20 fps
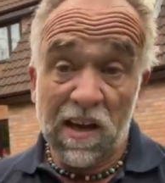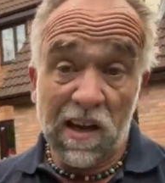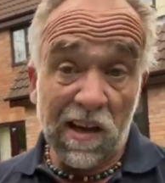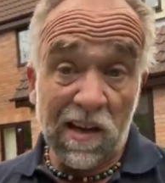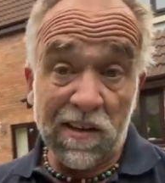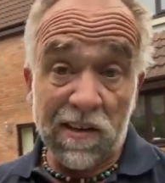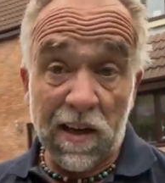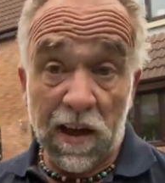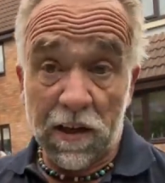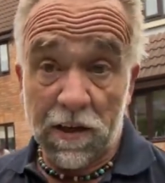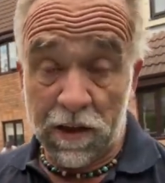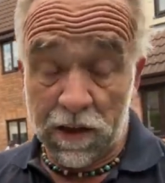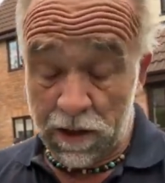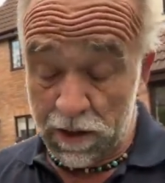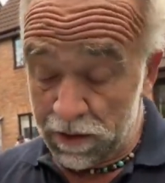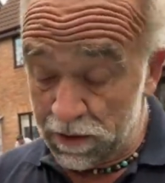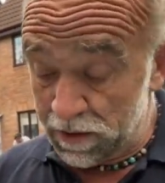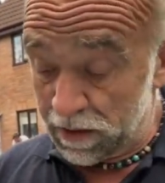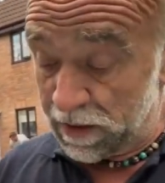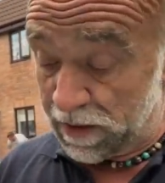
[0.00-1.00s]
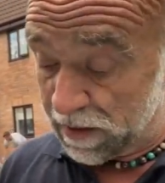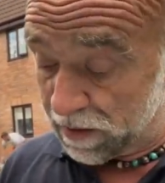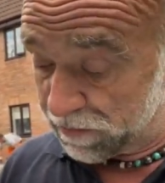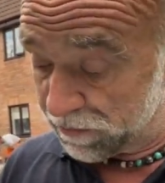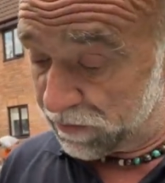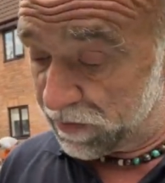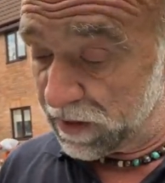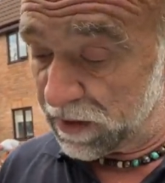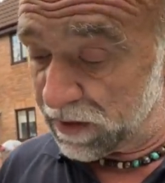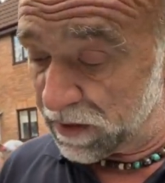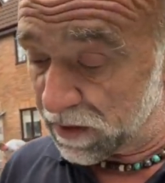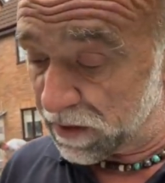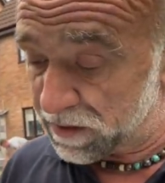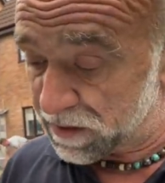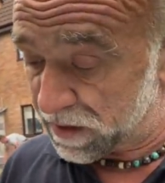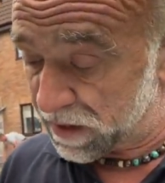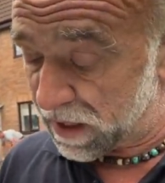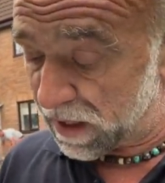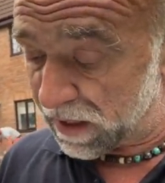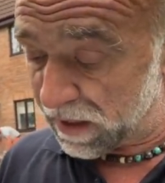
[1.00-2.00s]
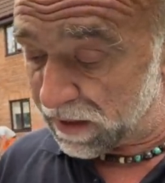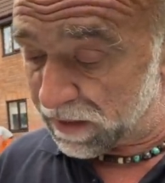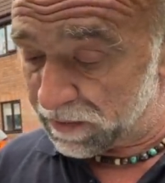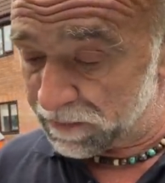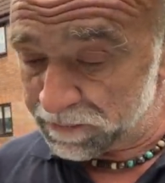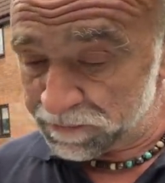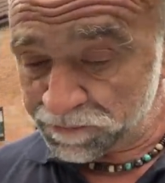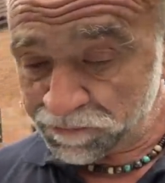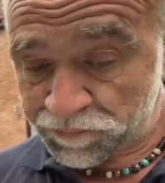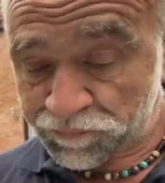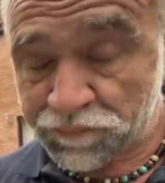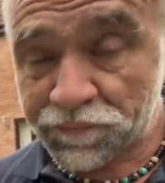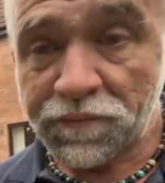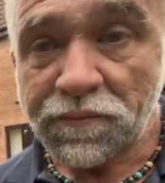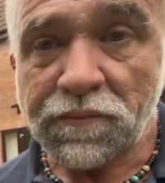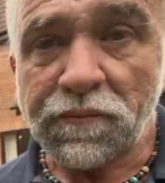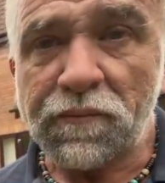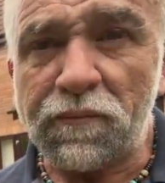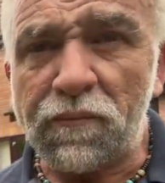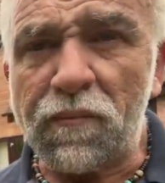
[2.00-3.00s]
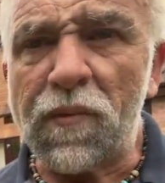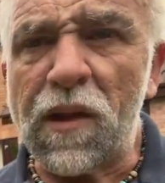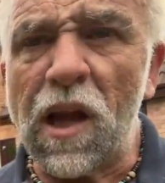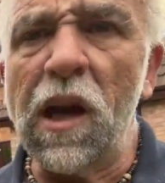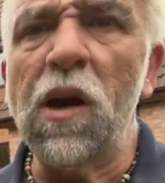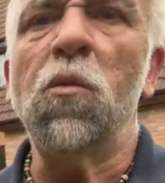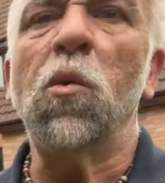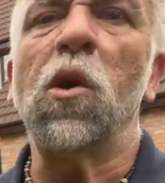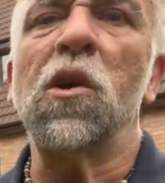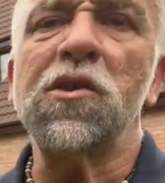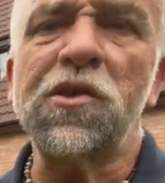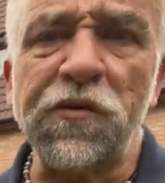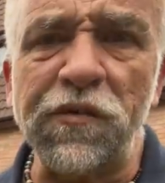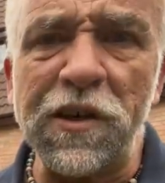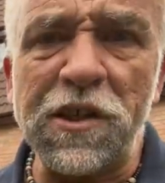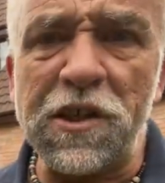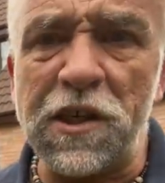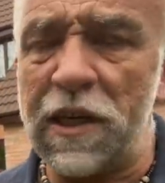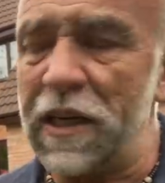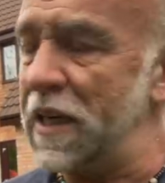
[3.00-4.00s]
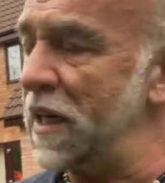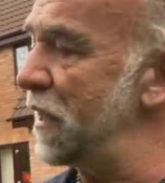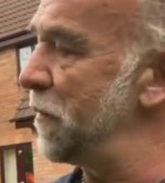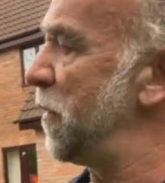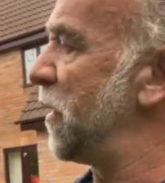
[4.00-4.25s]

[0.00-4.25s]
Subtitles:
it's actually going to turn out a really nice colour. It was originally going to be